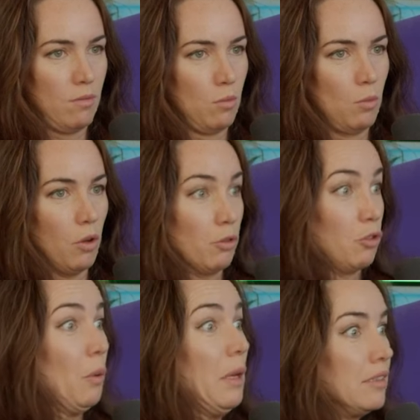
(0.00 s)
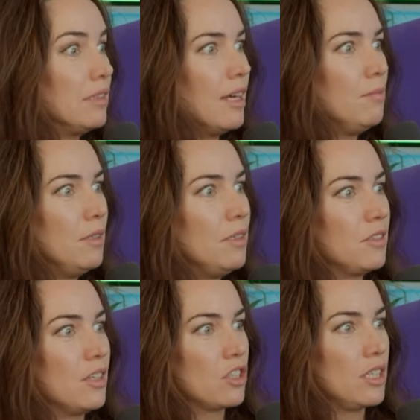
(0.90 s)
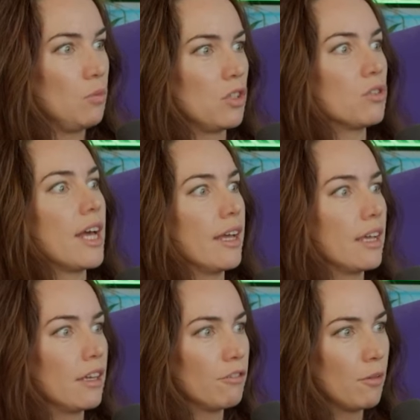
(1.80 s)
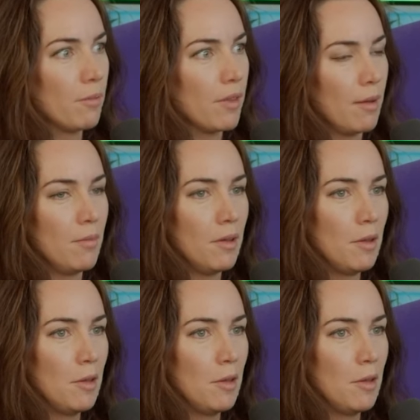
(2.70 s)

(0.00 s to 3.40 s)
what you're doing to them, essentially what you're taking from them.